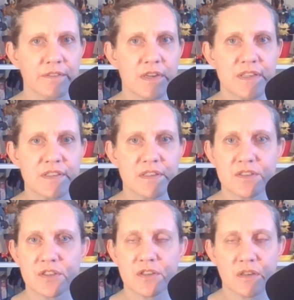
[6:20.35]
for his
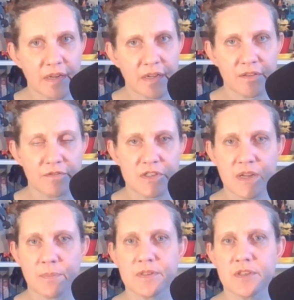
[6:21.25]
sister, like in the first
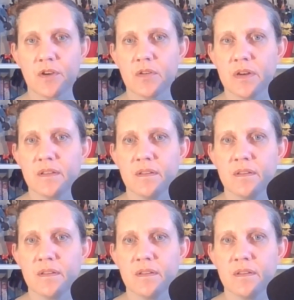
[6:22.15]
episode.